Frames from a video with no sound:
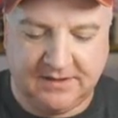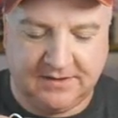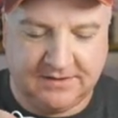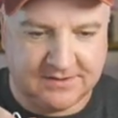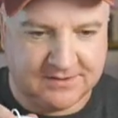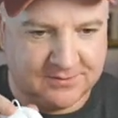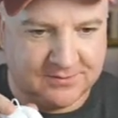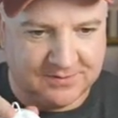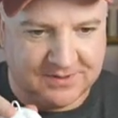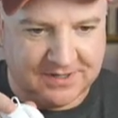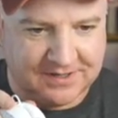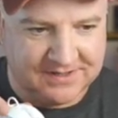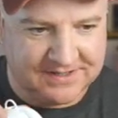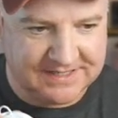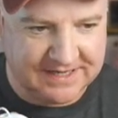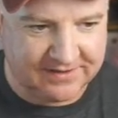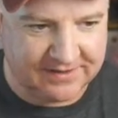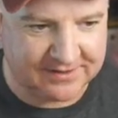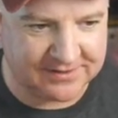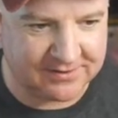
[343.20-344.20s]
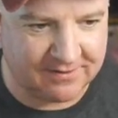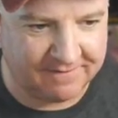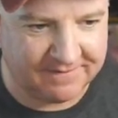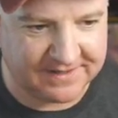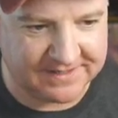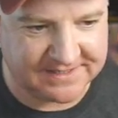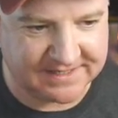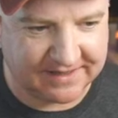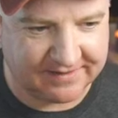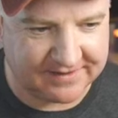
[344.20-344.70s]
So you can see how that sort of
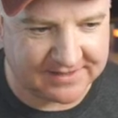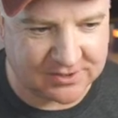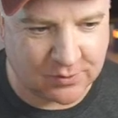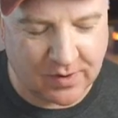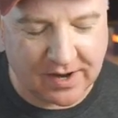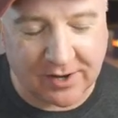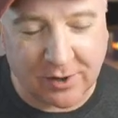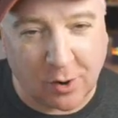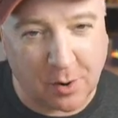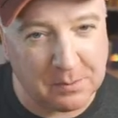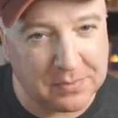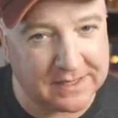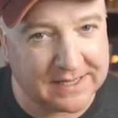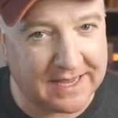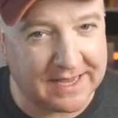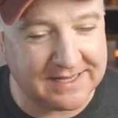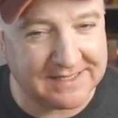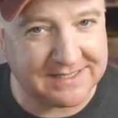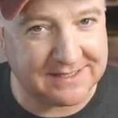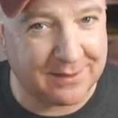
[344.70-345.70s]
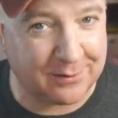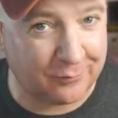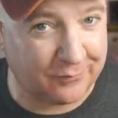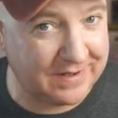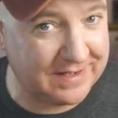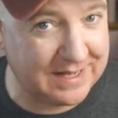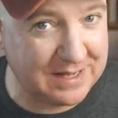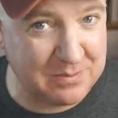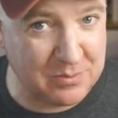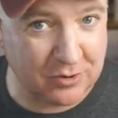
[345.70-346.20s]
fits together. It's quite a complicated
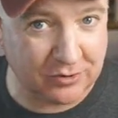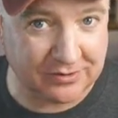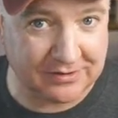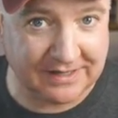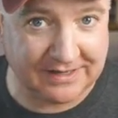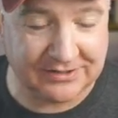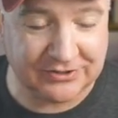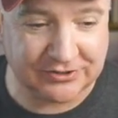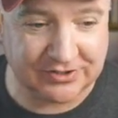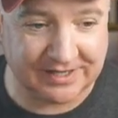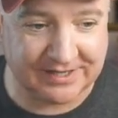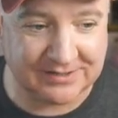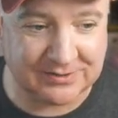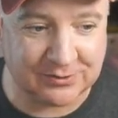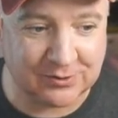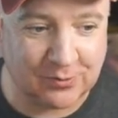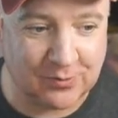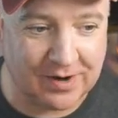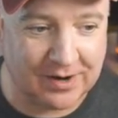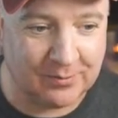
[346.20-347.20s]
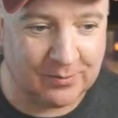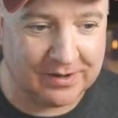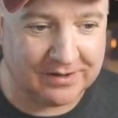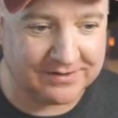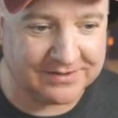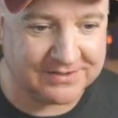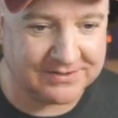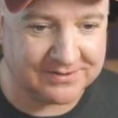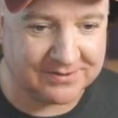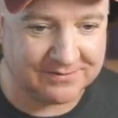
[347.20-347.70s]
3D model, actually. It took quite a while
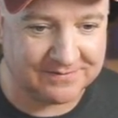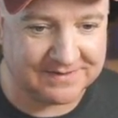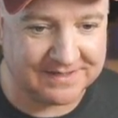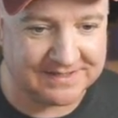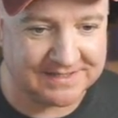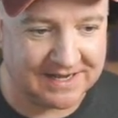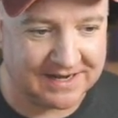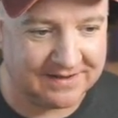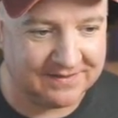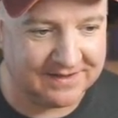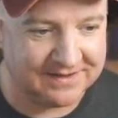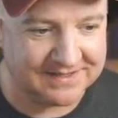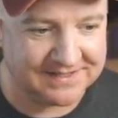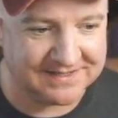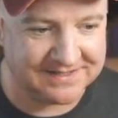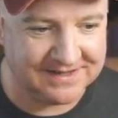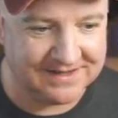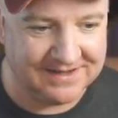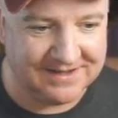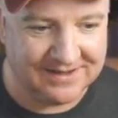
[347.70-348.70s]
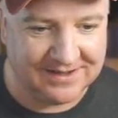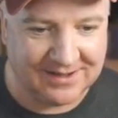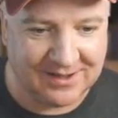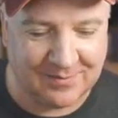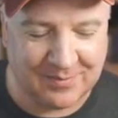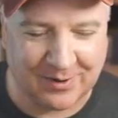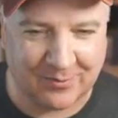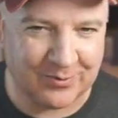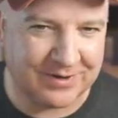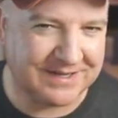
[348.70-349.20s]
to sort of design this,
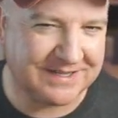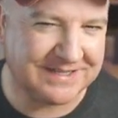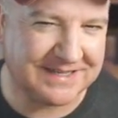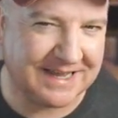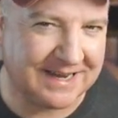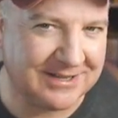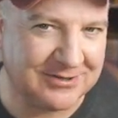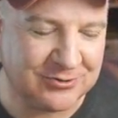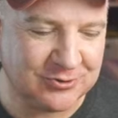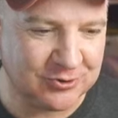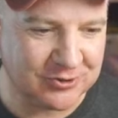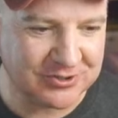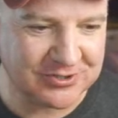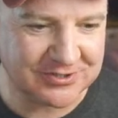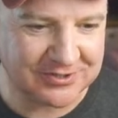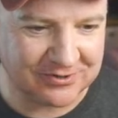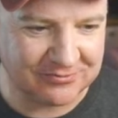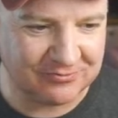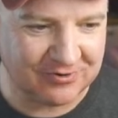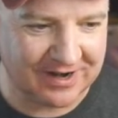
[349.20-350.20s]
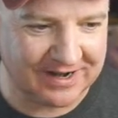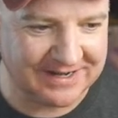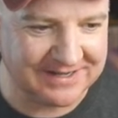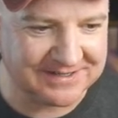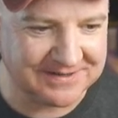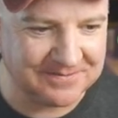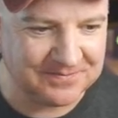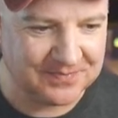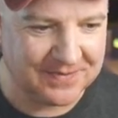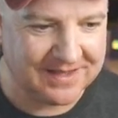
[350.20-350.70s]
but I wanted to get it just
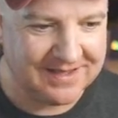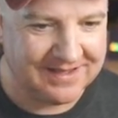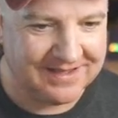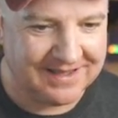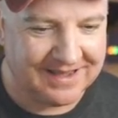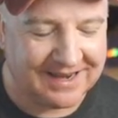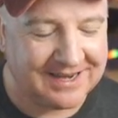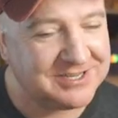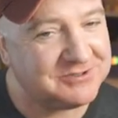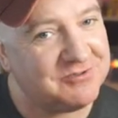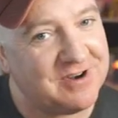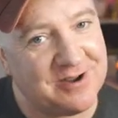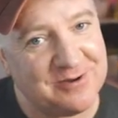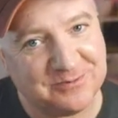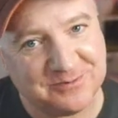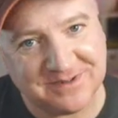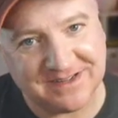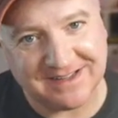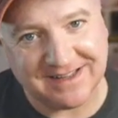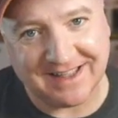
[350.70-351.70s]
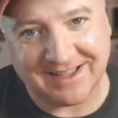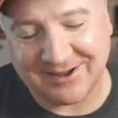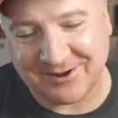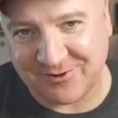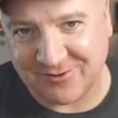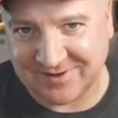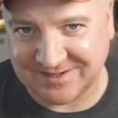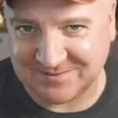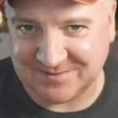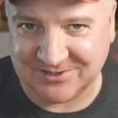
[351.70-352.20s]
right. And it's round like a
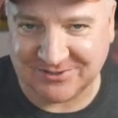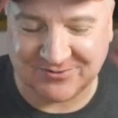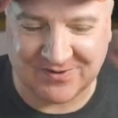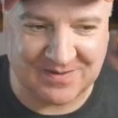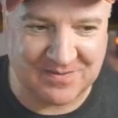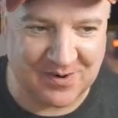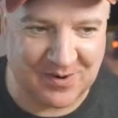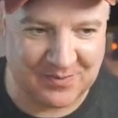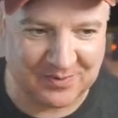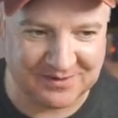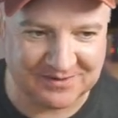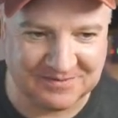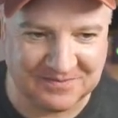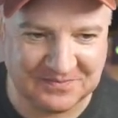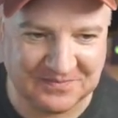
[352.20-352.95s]
Christmas tree bauble.